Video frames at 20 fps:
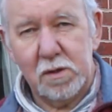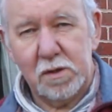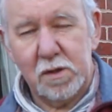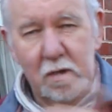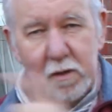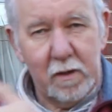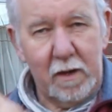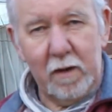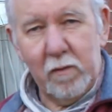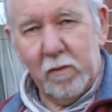show
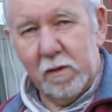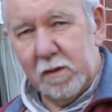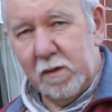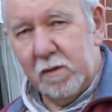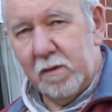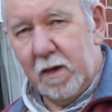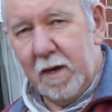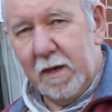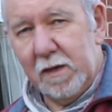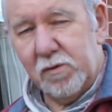you how I
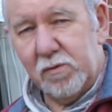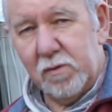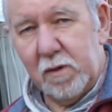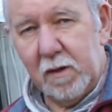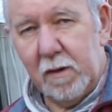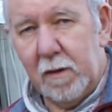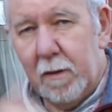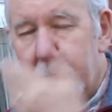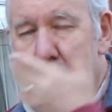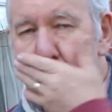did the
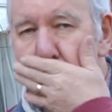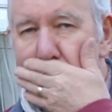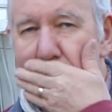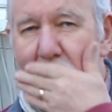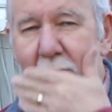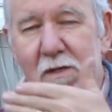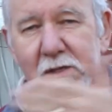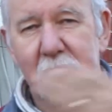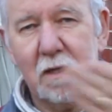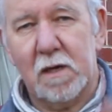lettering,
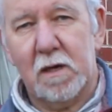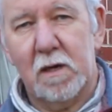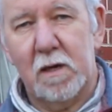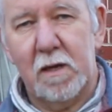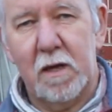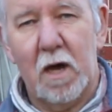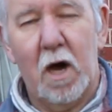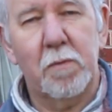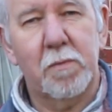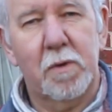but
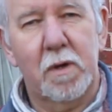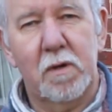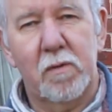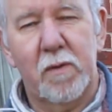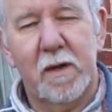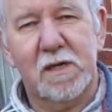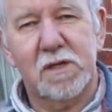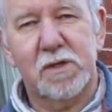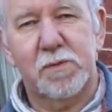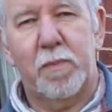secondly I'm going to
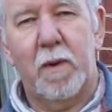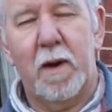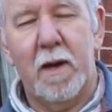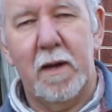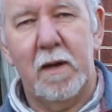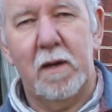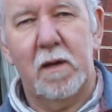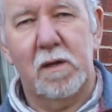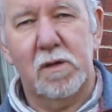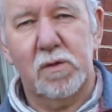
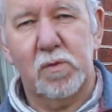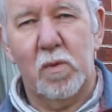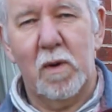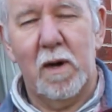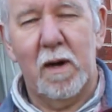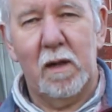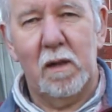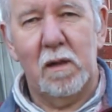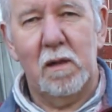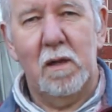explain as
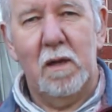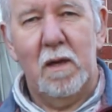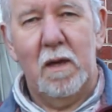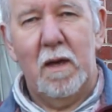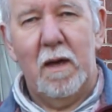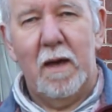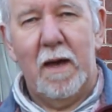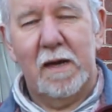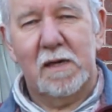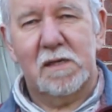well
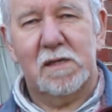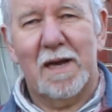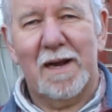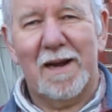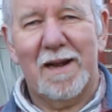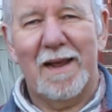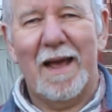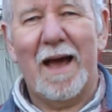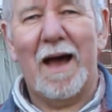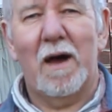
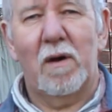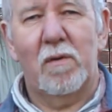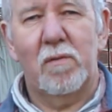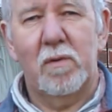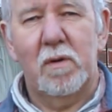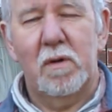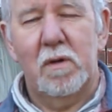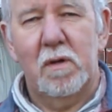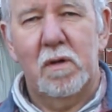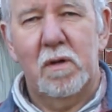exactly how
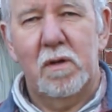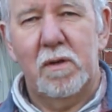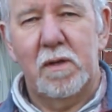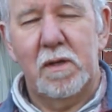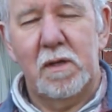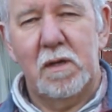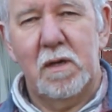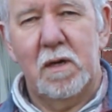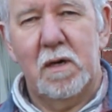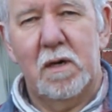
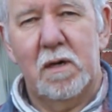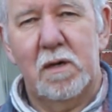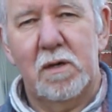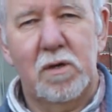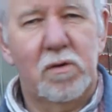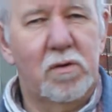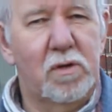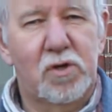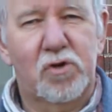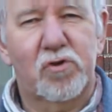the
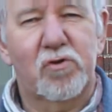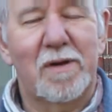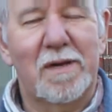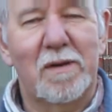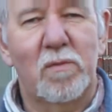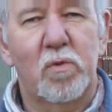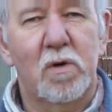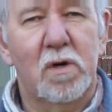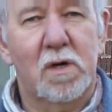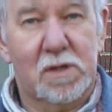Uni
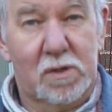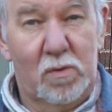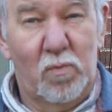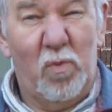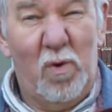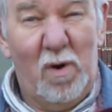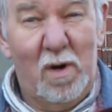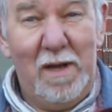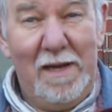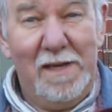Tree works and
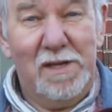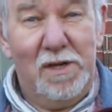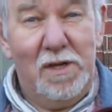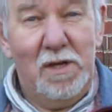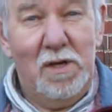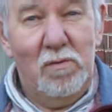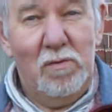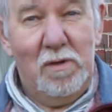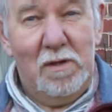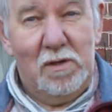what is a
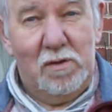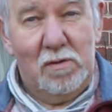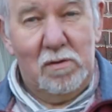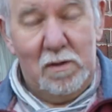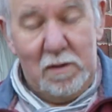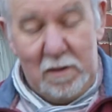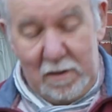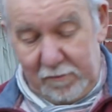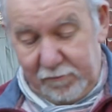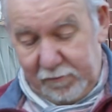Uni
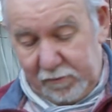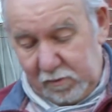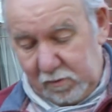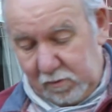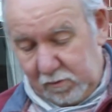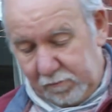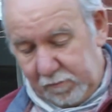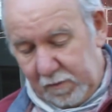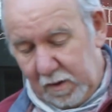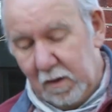Tree after
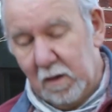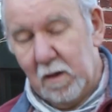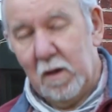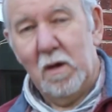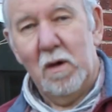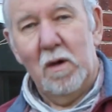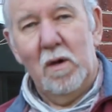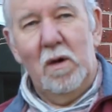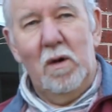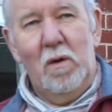all.
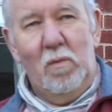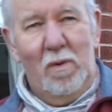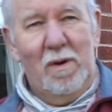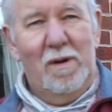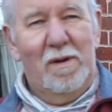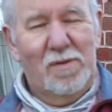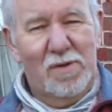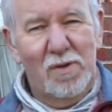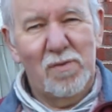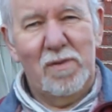Well,
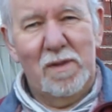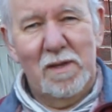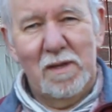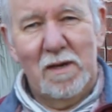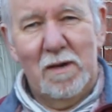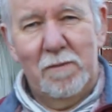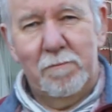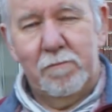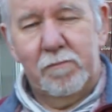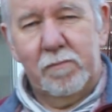I'll do
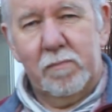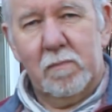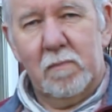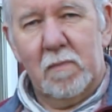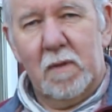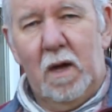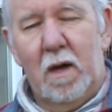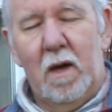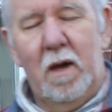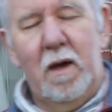the
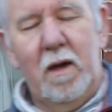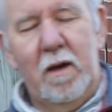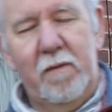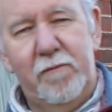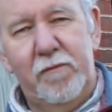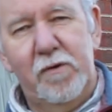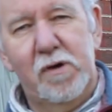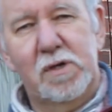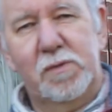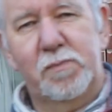
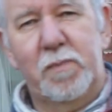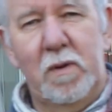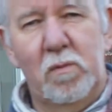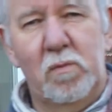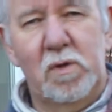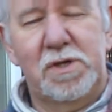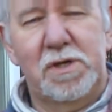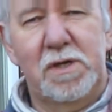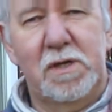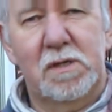first bit,
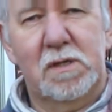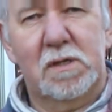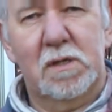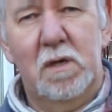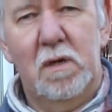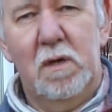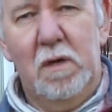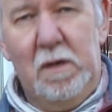which is